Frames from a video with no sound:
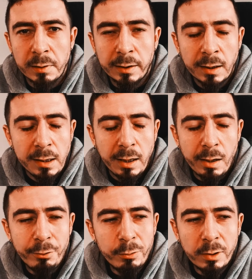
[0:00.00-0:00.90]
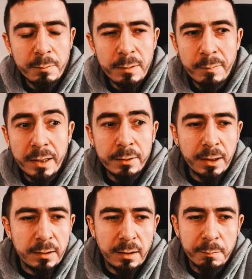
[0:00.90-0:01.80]
Like, I really want to be better
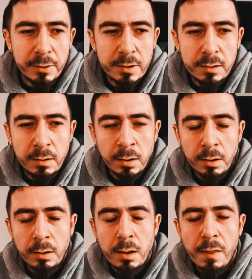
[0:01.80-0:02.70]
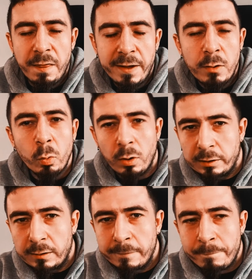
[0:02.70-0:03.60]
than that person. Then what?